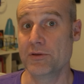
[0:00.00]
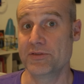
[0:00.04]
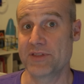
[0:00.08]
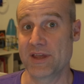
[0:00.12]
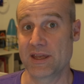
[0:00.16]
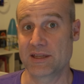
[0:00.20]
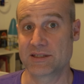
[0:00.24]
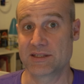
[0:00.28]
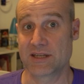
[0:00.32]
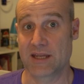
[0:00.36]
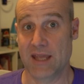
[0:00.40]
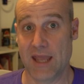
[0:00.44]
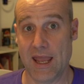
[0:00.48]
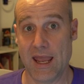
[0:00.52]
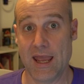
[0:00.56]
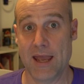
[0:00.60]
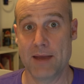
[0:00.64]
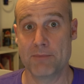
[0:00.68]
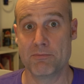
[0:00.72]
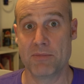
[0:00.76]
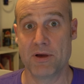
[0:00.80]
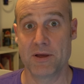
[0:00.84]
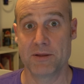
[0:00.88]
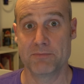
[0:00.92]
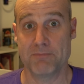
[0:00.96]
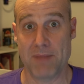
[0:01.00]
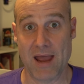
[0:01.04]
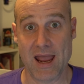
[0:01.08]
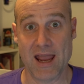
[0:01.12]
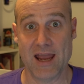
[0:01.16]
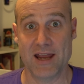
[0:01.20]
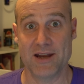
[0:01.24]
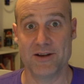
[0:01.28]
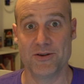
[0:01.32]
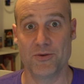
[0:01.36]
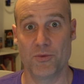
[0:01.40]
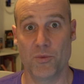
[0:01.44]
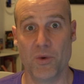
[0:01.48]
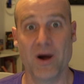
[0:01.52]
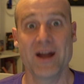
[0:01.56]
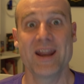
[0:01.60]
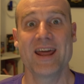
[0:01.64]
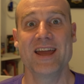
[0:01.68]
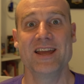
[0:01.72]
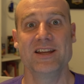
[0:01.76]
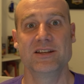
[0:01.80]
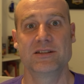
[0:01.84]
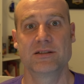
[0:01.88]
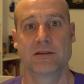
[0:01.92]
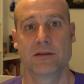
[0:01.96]
Thanks to Cam
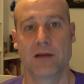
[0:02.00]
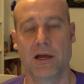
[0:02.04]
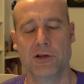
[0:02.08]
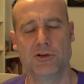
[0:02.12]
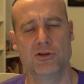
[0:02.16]
Man18,